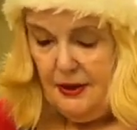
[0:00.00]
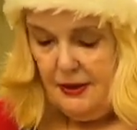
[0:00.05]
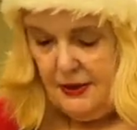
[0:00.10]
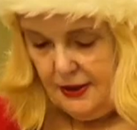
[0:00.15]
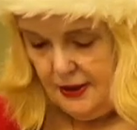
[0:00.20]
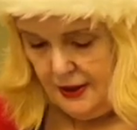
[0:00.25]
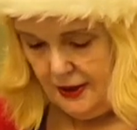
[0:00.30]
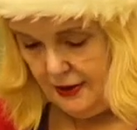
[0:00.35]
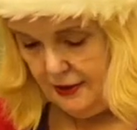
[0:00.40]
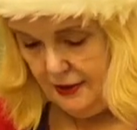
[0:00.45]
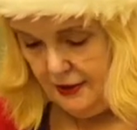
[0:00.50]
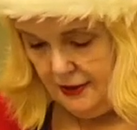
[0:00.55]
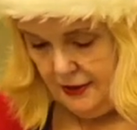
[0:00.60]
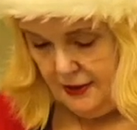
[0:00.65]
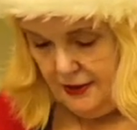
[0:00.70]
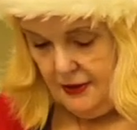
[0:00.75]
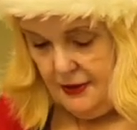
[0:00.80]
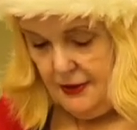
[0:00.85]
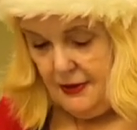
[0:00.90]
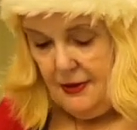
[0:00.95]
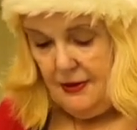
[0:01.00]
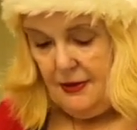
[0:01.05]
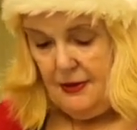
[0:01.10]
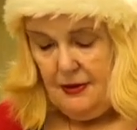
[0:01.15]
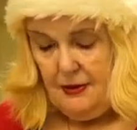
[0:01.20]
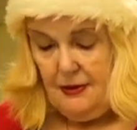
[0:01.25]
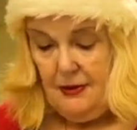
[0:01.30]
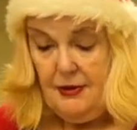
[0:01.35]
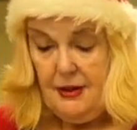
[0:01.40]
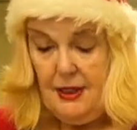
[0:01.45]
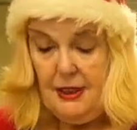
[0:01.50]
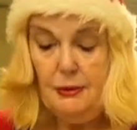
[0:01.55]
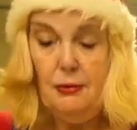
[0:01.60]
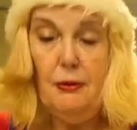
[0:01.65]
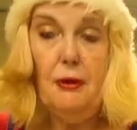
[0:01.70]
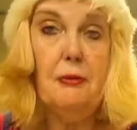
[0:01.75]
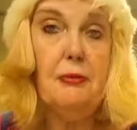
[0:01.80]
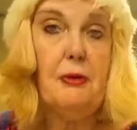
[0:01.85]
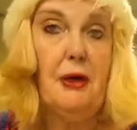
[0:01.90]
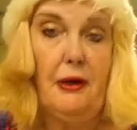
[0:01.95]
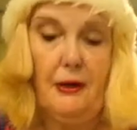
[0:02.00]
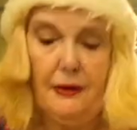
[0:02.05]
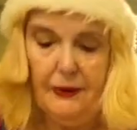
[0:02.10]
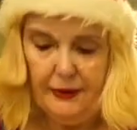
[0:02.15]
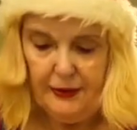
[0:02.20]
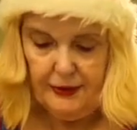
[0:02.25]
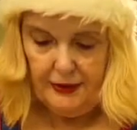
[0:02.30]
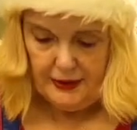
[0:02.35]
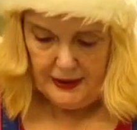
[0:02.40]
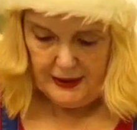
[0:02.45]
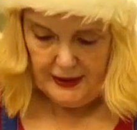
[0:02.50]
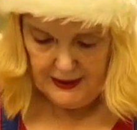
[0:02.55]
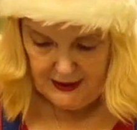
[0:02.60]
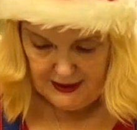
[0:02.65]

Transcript: So that's what I'm going to do.